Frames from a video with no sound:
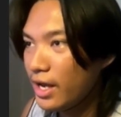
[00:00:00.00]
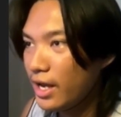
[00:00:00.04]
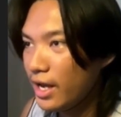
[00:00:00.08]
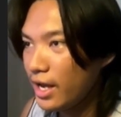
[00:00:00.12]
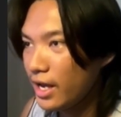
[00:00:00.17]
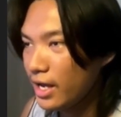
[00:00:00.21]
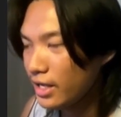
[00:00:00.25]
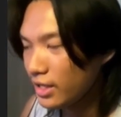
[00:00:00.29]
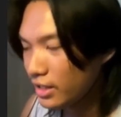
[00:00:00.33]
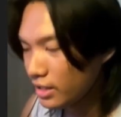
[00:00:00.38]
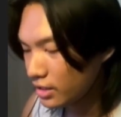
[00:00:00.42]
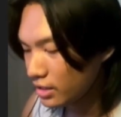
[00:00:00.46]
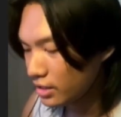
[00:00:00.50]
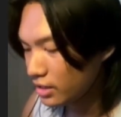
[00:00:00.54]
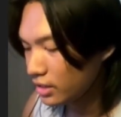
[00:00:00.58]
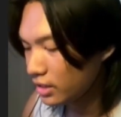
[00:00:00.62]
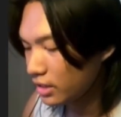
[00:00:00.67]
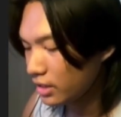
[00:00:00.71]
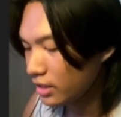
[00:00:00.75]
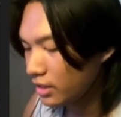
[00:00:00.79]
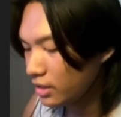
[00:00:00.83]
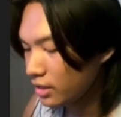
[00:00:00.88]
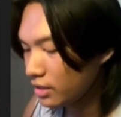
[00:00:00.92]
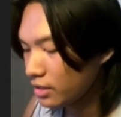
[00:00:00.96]
I can
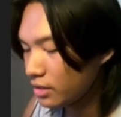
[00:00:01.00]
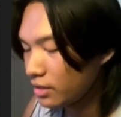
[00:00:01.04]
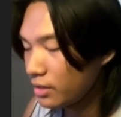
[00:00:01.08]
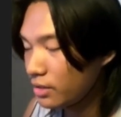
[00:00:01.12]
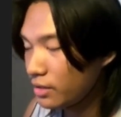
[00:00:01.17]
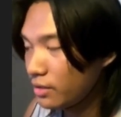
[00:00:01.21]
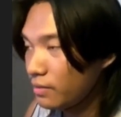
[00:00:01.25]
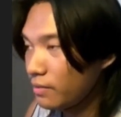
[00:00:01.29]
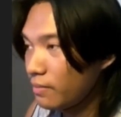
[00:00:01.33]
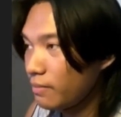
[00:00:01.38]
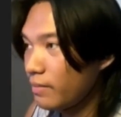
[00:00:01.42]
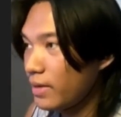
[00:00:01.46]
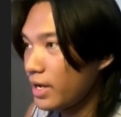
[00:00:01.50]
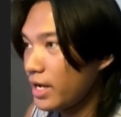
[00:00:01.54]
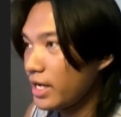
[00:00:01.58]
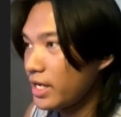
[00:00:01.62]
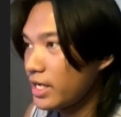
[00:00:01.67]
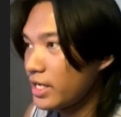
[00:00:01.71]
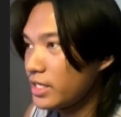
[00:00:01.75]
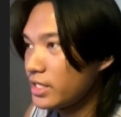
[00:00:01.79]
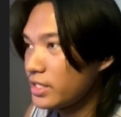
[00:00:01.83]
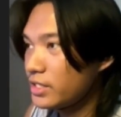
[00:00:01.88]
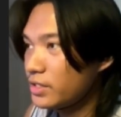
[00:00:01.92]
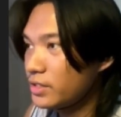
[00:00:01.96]
link
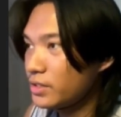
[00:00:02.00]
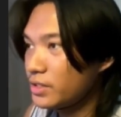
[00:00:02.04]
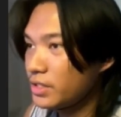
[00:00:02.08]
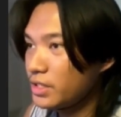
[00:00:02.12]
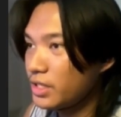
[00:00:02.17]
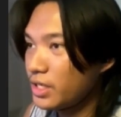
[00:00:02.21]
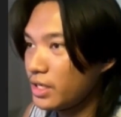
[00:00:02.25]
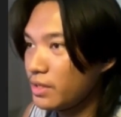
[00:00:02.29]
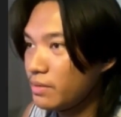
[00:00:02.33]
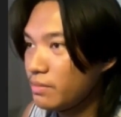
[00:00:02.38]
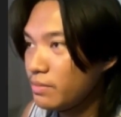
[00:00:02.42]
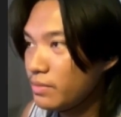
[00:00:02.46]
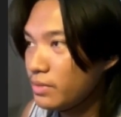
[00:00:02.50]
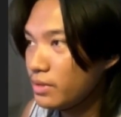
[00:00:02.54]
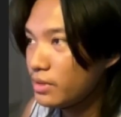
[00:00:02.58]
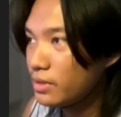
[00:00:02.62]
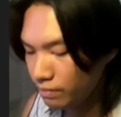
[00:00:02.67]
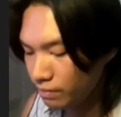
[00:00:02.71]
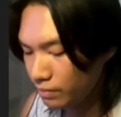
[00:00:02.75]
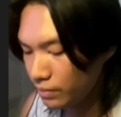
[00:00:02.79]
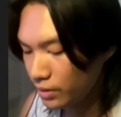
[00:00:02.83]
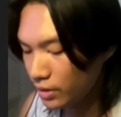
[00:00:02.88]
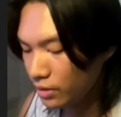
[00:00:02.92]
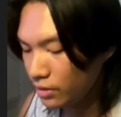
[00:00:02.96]
my surname.
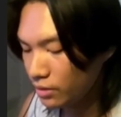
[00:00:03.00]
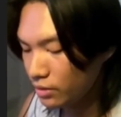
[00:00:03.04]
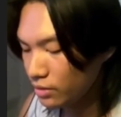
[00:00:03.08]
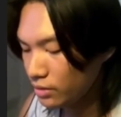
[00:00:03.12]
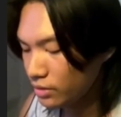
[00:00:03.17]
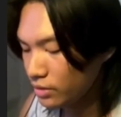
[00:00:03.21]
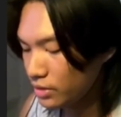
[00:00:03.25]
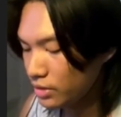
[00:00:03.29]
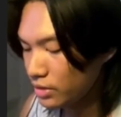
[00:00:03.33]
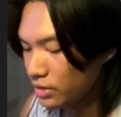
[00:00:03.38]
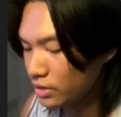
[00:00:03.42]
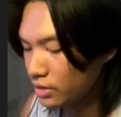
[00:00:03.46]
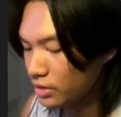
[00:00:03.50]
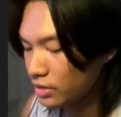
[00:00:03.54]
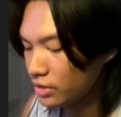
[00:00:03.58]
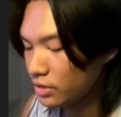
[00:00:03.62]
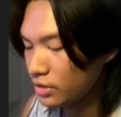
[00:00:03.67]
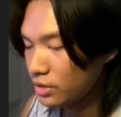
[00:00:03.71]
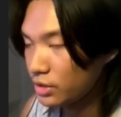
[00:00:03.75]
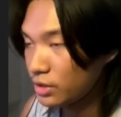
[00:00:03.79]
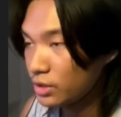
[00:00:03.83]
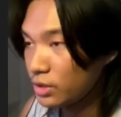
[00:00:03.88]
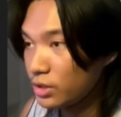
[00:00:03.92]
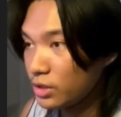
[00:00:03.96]
Paul's
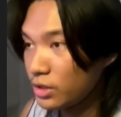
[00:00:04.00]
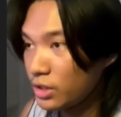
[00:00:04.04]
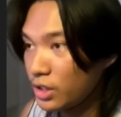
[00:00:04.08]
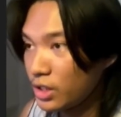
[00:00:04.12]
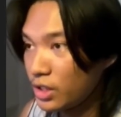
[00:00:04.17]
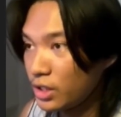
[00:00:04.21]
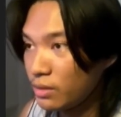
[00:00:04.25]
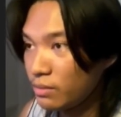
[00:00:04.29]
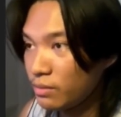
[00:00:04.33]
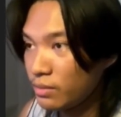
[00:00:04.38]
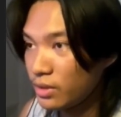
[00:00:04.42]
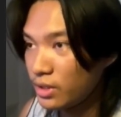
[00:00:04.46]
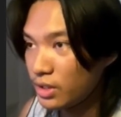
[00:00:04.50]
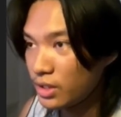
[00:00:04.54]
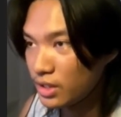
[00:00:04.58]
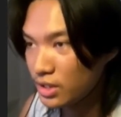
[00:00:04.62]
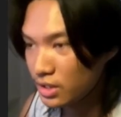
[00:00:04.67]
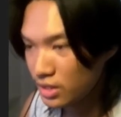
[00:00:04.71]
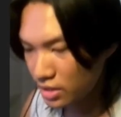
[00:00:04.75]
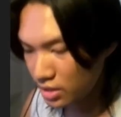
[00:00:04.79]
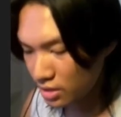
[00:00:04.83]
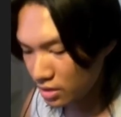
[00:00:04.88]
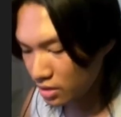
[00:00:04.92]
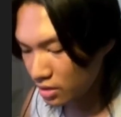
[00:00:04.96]
surname
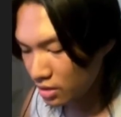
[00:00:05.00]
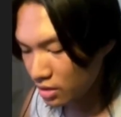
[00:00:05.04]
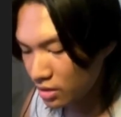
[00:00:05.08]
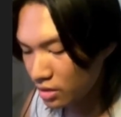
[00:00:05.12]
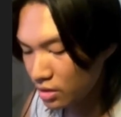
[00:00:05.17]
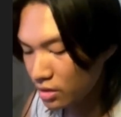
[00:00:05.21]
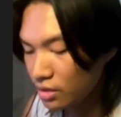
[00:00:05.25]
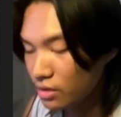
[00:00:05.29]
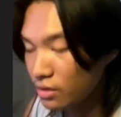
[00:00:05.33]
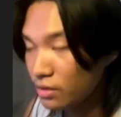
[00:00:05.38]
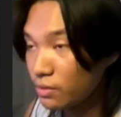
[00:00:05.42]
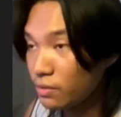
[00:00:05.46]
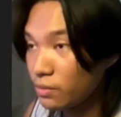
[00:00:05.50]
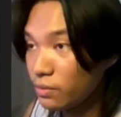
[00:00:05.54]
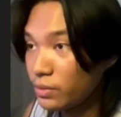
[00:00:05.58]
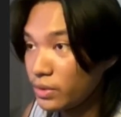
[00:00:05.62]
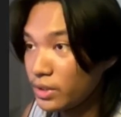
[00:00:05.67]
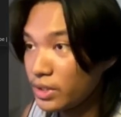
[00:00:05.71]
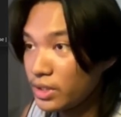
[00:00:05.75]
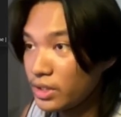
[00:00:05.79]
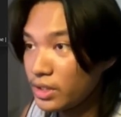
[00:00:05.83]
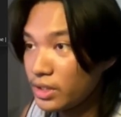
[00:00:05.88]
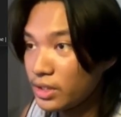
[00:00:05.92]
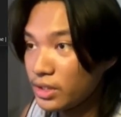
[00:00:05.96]
is
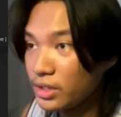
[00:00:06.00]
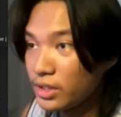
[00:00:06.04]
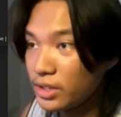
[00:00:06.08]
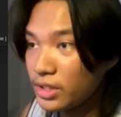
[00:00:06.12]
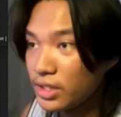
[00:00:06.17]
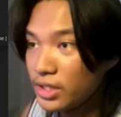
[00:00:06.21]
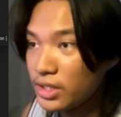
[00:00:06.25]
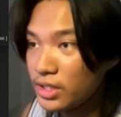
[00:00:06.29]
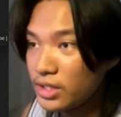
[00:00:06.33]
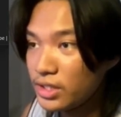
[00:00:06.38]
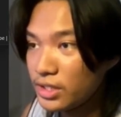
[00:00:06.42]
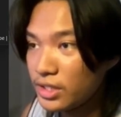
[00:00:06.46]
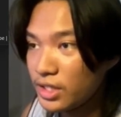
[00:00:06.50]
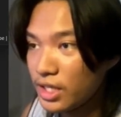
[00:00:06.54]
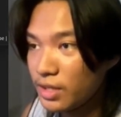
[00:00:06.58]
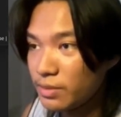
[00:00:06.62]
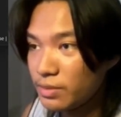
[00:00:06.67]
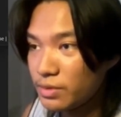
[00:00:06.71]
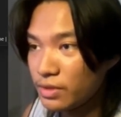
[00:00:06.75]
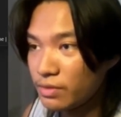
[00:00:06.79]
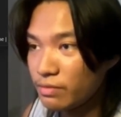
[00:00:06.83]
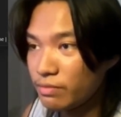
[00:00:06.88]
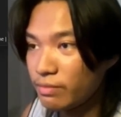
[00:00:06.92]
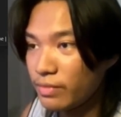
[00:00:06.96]
with these
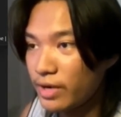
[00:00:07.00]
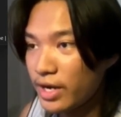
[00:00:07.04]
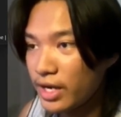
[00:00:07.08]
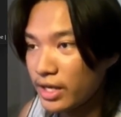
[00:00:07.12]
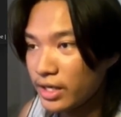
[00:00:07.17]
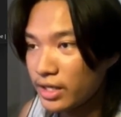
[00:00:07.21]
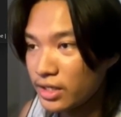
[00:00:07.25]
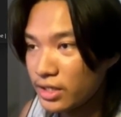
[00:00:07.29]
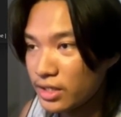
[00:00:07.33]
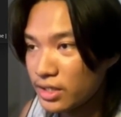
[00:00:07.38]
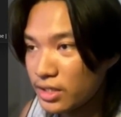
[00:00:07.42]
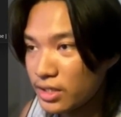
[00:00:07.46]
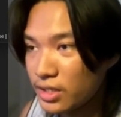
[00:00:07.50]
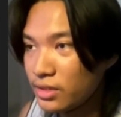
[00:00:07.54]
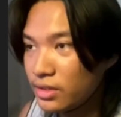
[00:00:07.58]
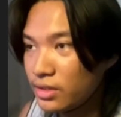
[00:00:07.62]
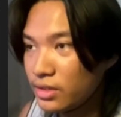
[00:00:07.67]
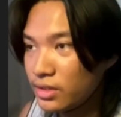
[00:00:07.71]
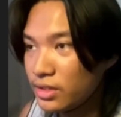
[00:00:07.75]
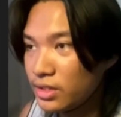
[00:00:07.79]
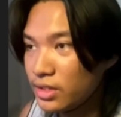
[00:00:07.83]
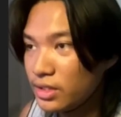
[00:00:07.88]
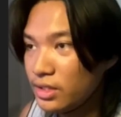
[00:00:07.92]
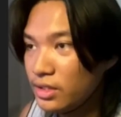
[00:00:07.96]
types of brackets.
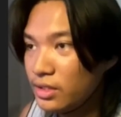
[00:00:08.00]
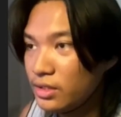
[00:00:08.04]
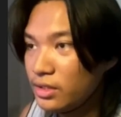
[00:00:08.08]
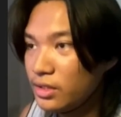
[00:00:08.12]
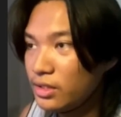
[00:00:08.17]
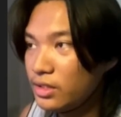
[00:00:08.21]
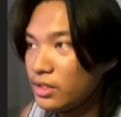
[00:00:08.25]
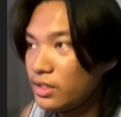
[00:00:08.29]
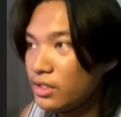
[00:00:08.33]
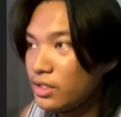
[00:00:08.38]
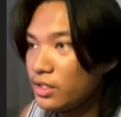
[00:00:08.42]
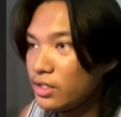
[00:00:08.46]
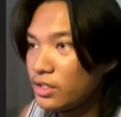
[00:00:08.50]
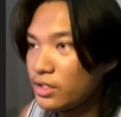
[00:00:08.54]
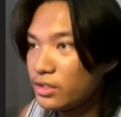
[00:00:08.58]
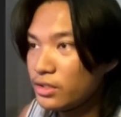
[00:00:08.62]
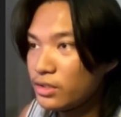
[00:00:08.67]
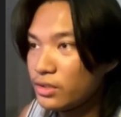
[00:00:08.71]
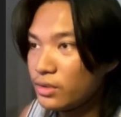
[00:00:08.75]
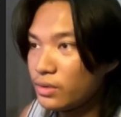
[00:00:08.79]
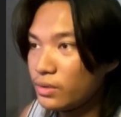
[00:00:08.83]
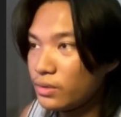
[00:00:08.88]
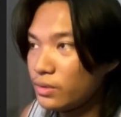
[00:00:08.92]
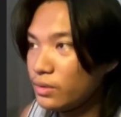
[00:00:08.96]
See?
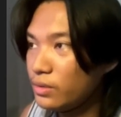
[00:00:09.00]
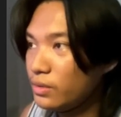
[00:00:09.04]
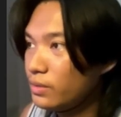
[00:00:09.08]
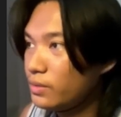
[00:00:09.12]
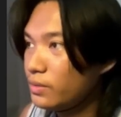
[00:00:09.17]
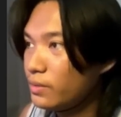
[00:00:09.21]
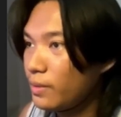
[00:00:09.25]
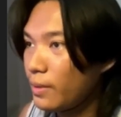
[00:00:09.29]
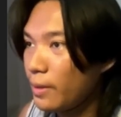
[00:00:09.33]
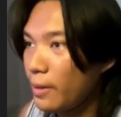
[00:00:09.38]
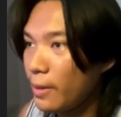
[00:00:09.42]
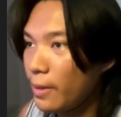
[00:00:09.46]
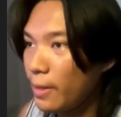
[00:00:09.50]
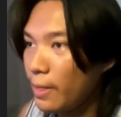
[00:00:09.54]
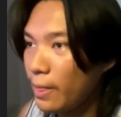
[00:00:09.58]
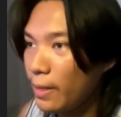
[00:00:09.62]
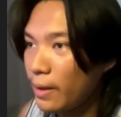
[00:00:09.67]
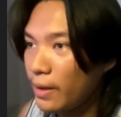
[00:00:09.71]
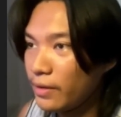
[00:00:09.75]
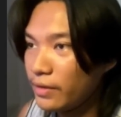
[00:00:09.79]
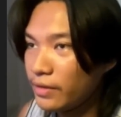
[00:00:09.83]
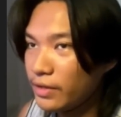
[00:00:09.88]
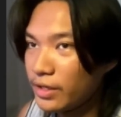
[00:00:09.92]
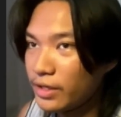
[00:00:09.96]
So
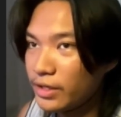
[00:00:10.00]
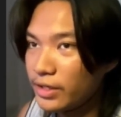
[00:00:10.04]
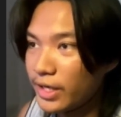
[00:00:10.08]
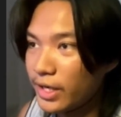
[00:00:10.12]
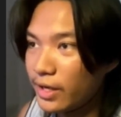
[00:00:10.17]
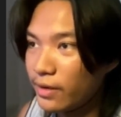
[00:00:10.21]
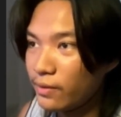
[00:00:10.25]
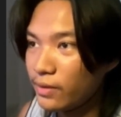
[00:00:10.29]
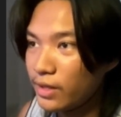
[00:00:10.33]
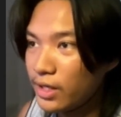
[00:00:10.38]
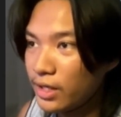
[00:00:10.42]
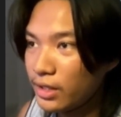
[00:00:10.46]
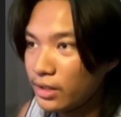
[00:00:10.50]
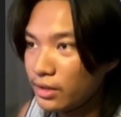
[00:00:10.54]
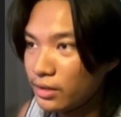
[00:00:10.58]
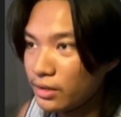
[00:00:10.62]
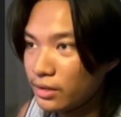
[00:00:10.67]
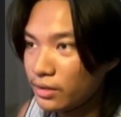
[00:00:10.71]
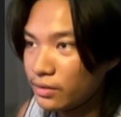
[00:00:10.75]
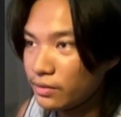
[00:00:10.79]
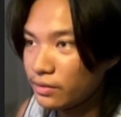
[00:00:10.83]
they're now linked.